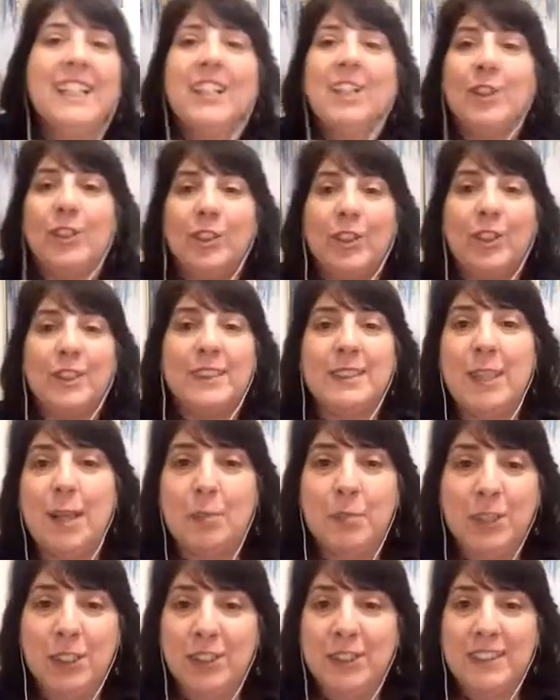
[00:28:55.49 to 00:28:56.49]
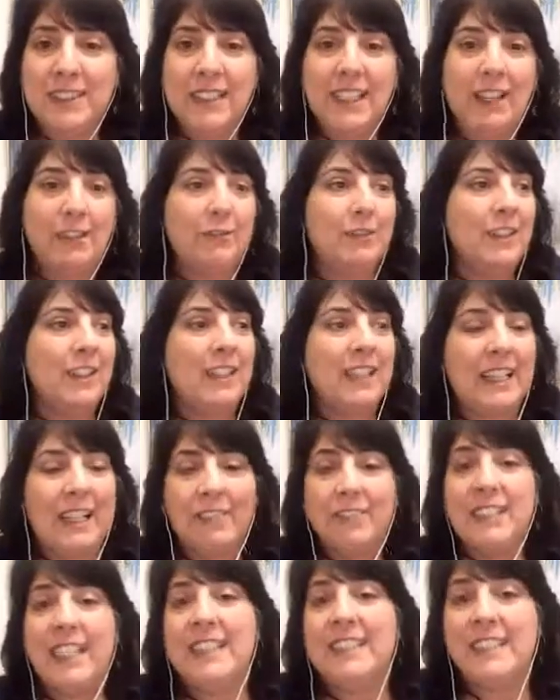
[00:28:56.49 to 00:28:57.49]
There are some years that I feel like
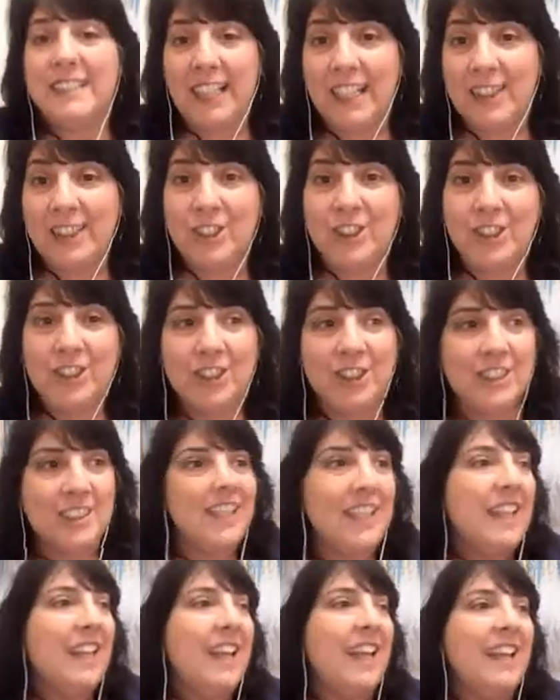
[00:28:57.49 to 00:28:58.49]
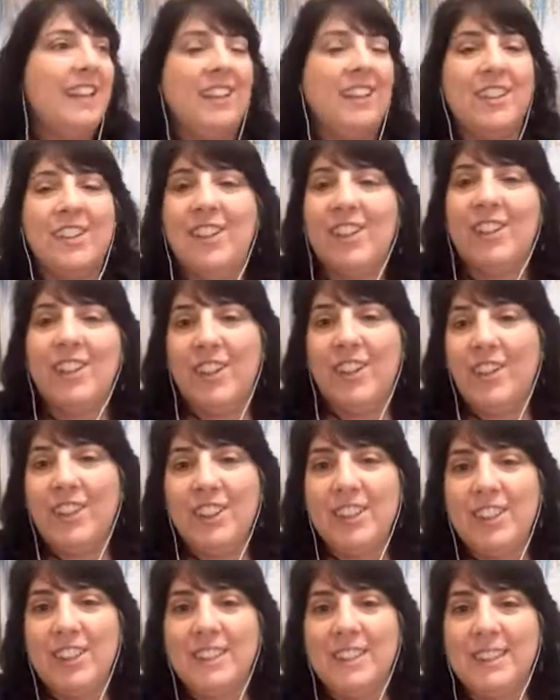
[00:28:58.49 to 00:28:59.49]
I gained 10 years, and then there are other
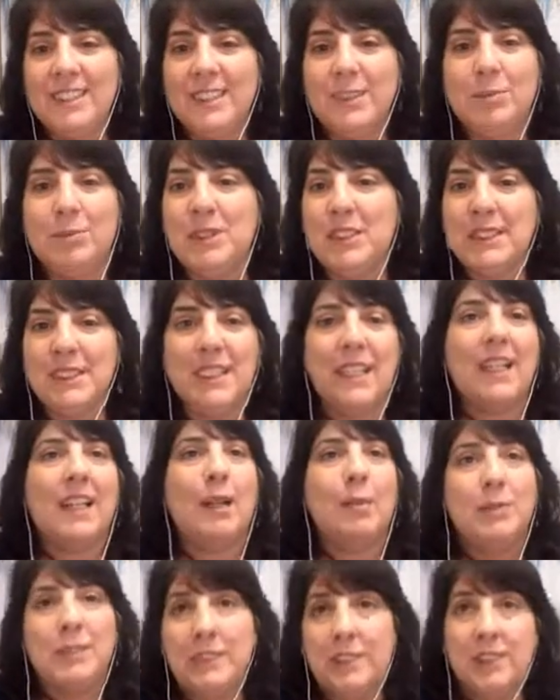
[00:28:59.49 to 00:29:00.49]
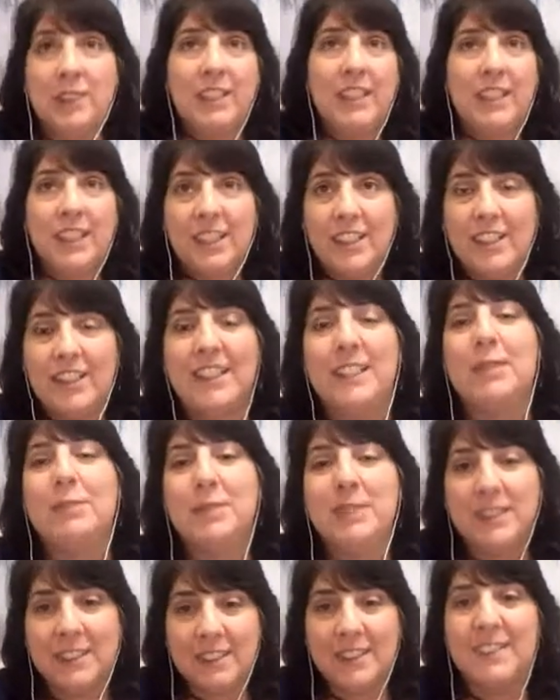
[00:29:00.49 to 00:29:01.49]
years that I'm just like, I'm still here, like
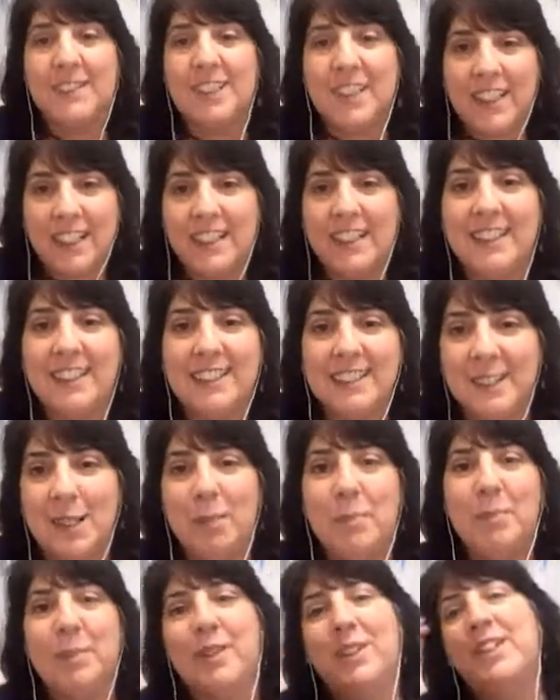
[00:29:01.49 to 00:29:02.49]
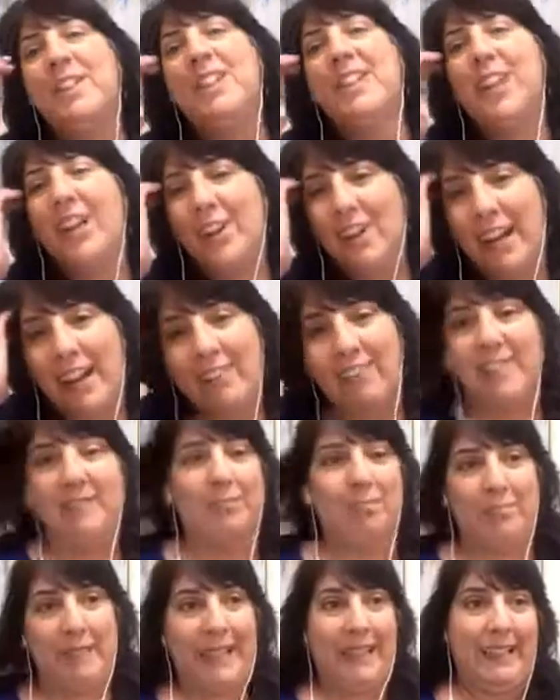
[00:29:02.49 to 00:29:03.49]
I'm still stuck at this number, I
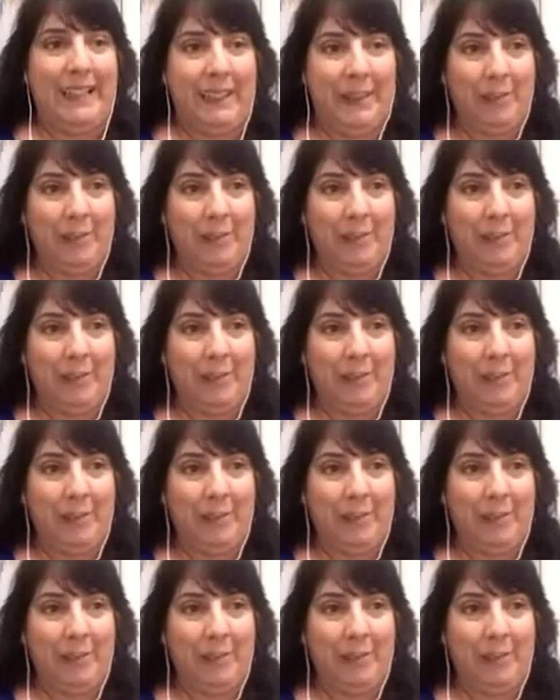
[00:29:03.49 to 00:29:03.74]
haven't made any